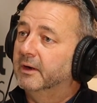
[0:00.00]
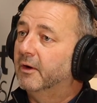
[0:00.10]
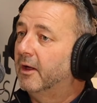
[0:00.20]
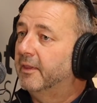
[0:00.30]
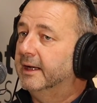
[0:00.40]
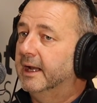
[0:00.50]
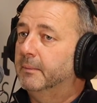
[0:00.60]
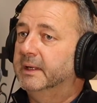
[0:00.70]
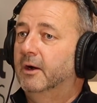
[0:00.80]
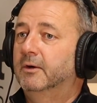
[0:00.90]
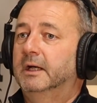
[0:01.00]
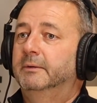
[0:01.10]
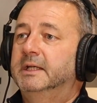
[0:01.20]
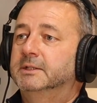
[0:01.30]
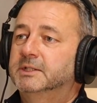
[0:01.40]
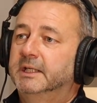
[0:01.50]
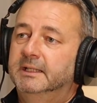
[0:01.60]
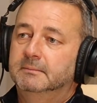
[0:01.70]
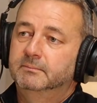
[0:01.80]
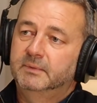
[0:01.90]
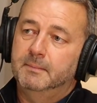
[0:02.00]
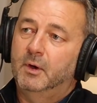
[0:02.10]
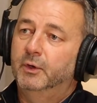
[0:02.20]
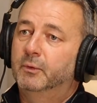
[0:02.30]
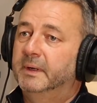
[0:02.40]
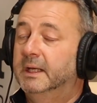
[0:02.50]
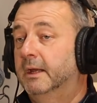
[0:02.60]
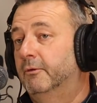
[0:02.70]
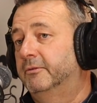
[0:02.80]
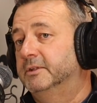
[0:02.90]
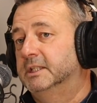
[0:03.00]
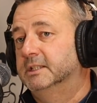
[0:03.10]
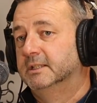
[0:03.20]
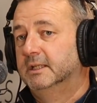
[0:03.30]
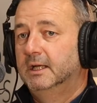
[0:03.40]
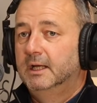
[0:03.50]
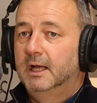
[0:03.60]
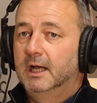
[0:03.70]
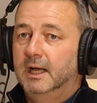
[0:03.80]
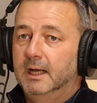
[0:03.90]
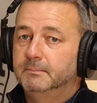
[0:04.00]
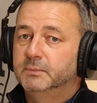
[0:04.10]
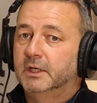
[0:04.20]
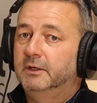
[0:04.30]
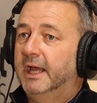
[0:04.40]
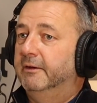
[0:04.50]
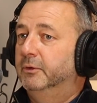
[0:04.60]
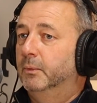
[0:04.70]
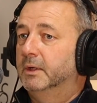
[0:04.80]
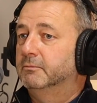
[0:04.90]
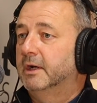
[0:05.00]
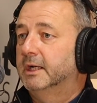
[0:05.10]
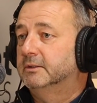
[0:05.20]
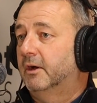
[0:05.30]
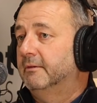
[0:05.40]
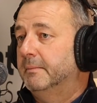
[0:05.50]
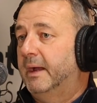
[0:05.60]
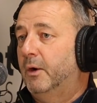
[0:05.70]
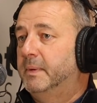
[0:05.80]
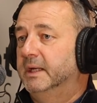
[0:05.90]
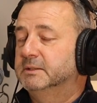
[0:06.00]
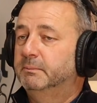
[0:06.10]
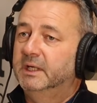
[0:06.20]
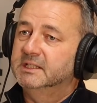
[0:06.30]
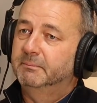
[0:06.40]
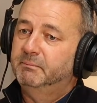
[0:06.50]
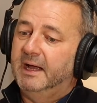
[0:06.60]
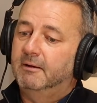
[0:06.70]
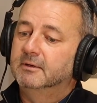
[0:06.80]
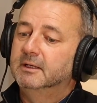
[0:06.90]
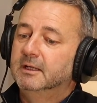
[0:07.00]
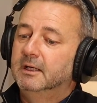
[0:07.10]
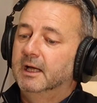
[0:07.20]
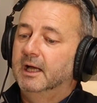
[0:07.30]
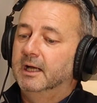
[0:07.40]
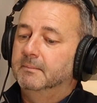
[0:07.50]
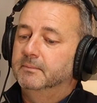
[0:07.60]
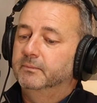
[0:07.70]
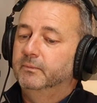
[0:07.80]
Where are they now? We can't go in and see them. They might not be in their offices. If you want to run a direct mail piece. But it's about the